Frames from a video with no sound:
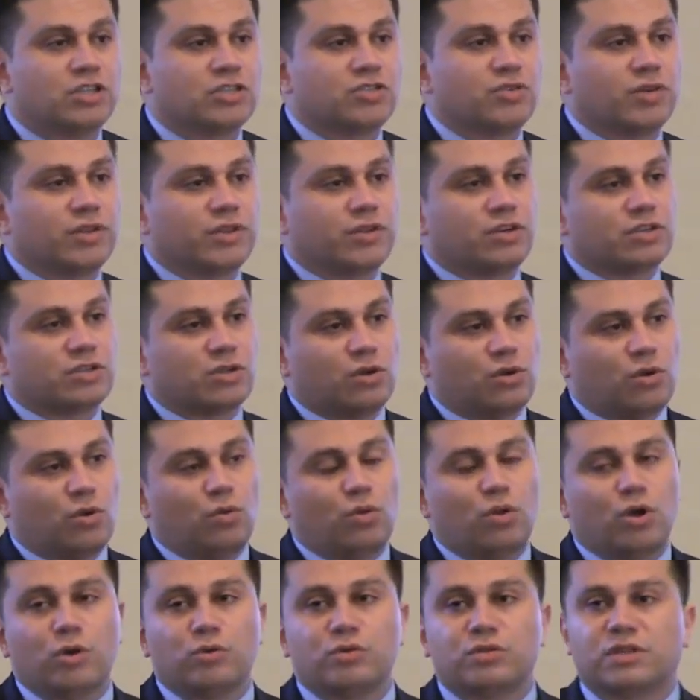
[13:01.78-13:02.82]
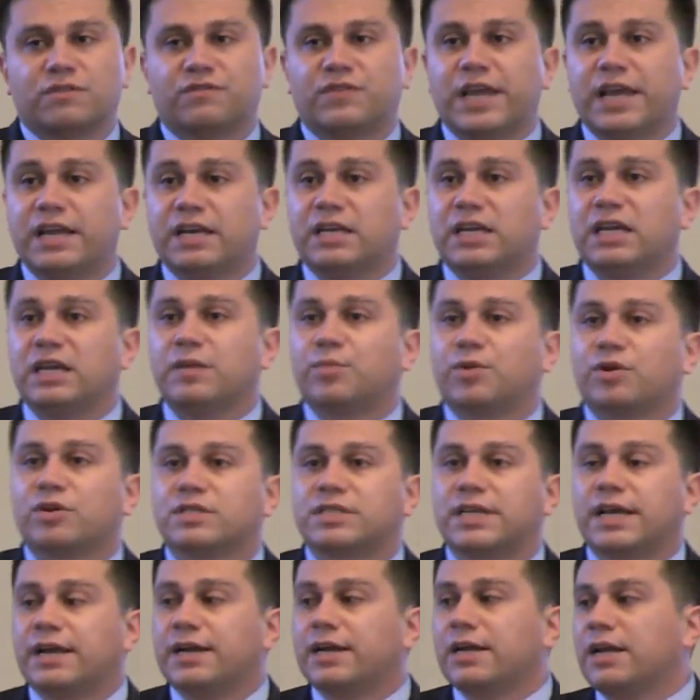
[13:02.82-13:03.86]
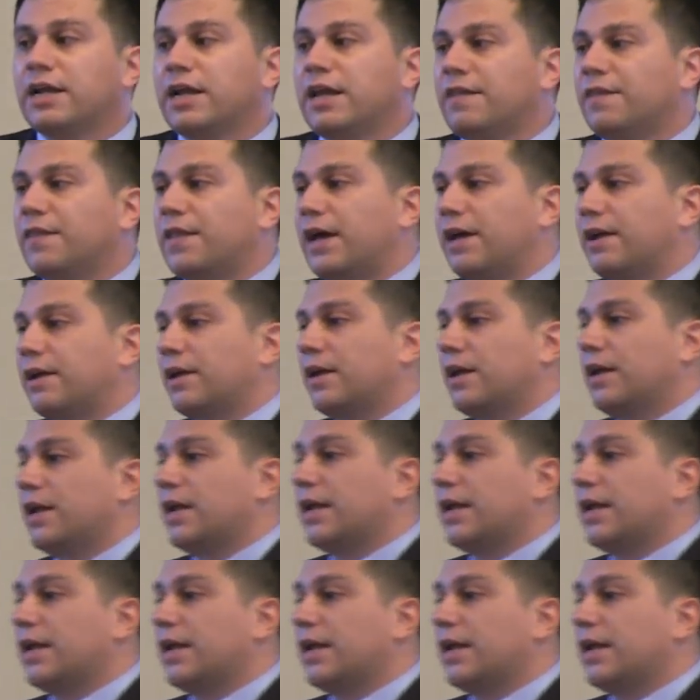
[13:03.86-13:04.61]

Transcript: So that there's a whole host of gatekeepers that, that